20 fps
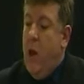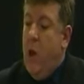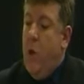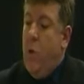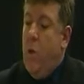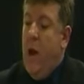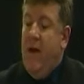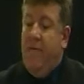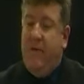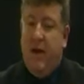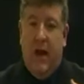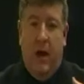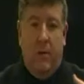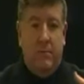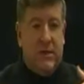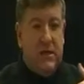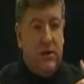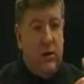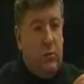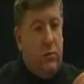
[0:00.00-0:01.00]
Whoever
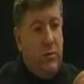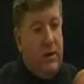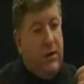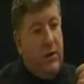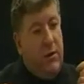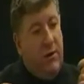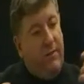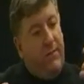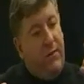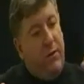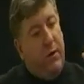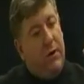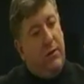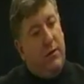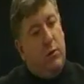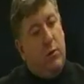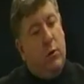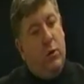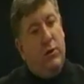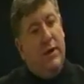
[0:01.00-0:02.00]
comes along with you, if you are
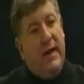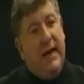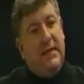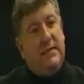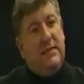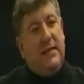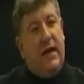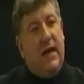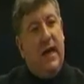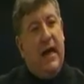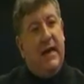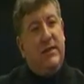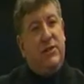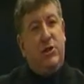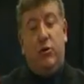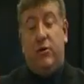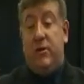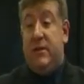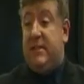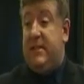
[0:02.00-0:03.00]
the coordinator,
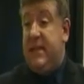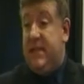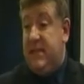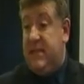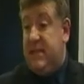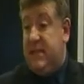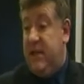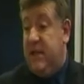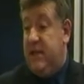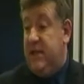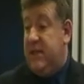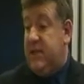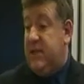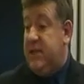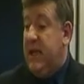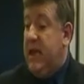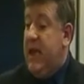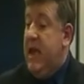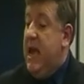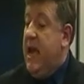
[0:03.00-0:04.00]
as your
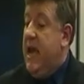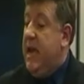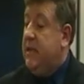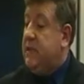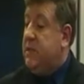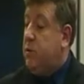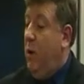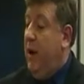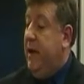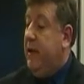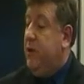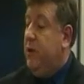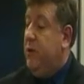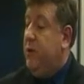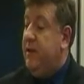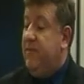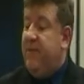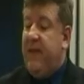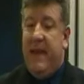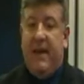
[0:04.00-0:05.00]
assistant, it's quite
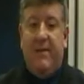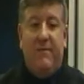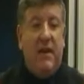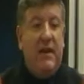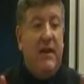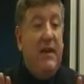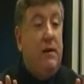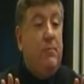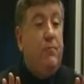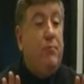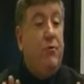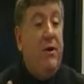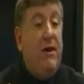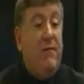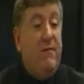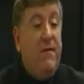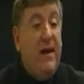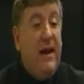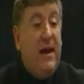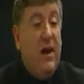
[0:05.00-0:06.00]
good if they give a little
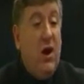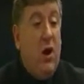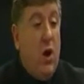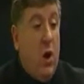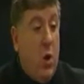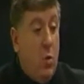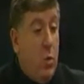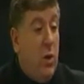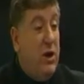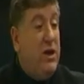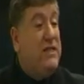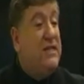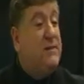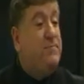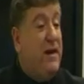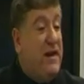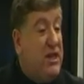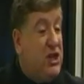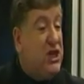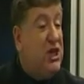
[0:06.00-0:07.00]
briefing on what a
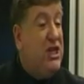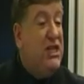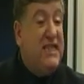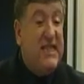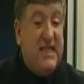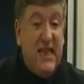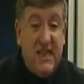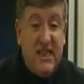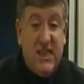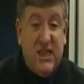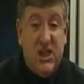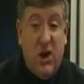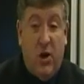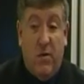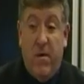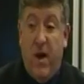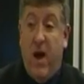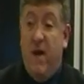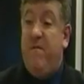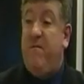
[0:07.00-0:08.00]
speech consists
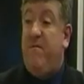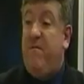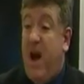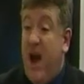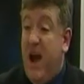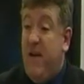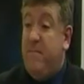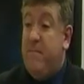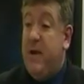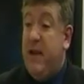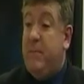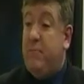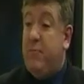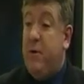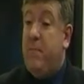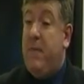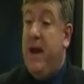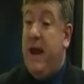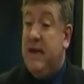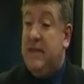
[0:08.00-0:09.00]
of, a 5-minute
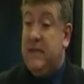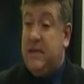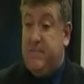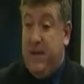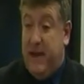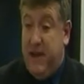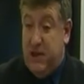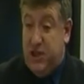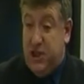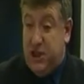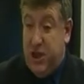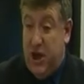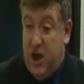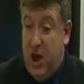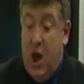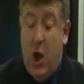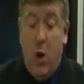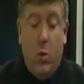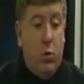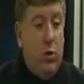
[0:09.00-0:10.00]
prepared speech.
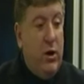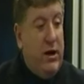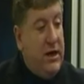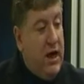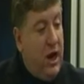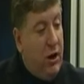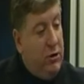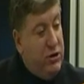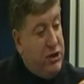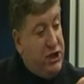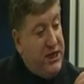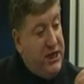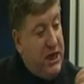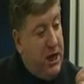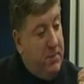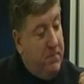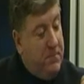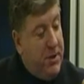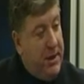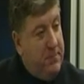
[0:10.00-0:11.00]
We're encouraging
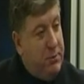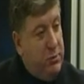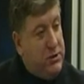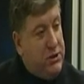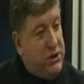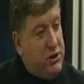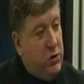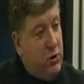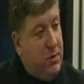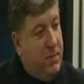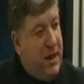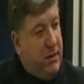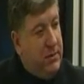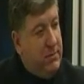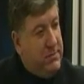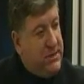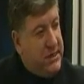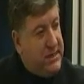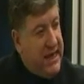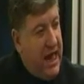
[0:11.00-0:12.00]
young people to talk about
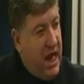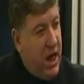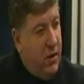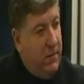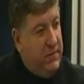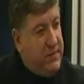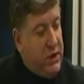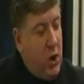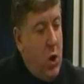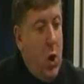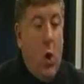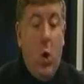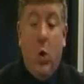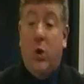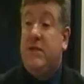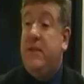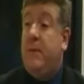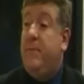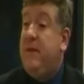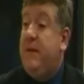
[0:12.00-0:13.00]
themselves
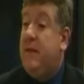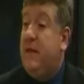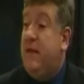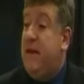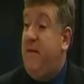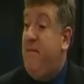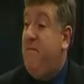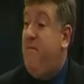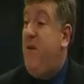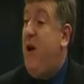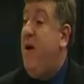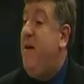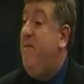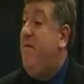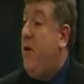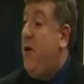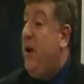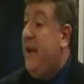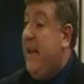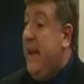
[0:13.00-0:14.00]
or something that they're very,
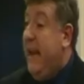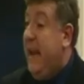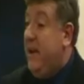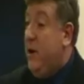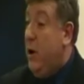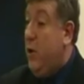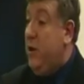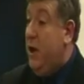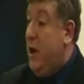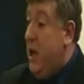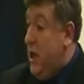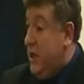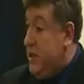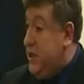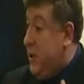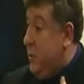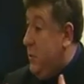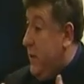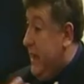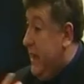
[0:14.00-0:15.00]
very keen on,
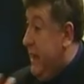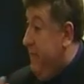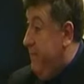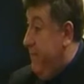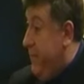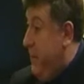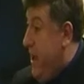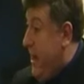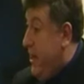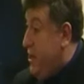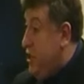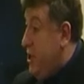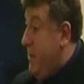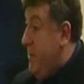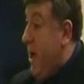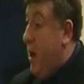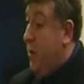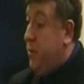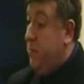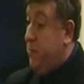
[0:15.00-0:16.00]
so that we get information
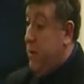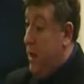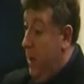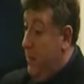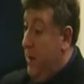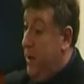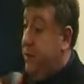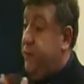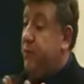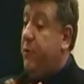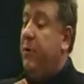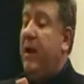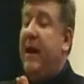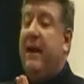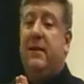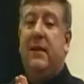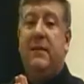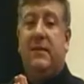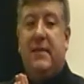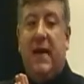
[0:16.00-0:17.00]
about them coming through
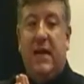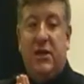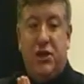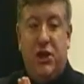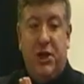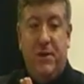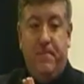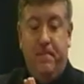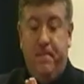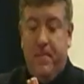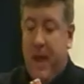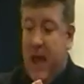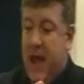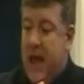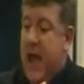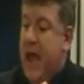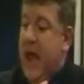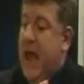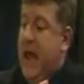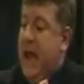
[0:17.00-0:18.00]
in the session.
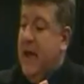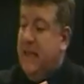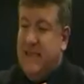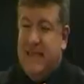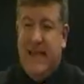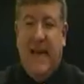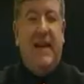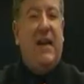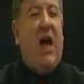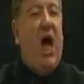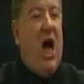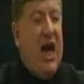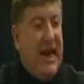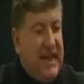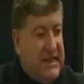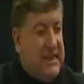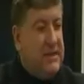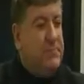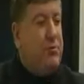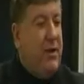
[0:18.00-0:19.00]
It's that
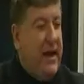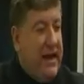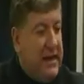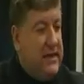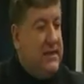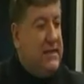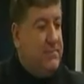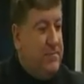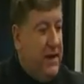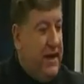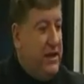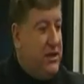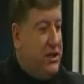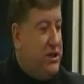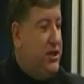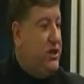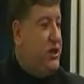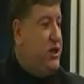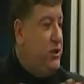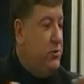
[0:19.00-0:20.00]
icebreaker
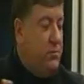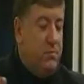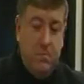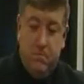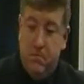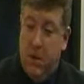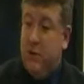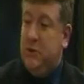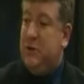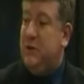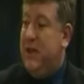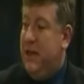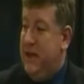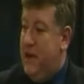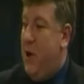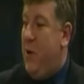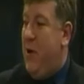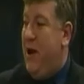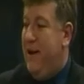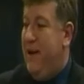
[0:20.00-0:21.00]
speech that you mostly
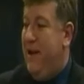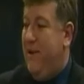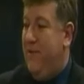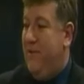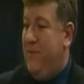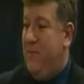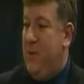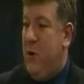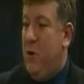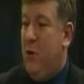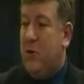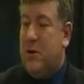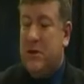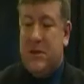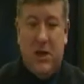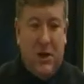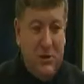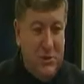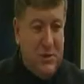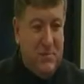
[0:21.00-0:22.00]
know, I know, from your
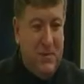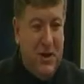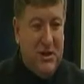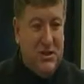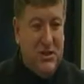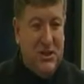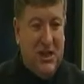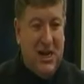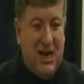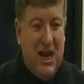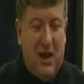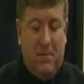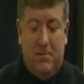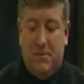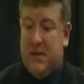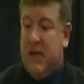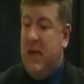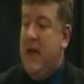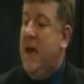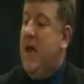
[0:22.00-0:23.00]
Toastmaster
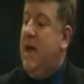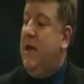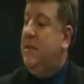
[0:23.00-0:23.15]
clubs.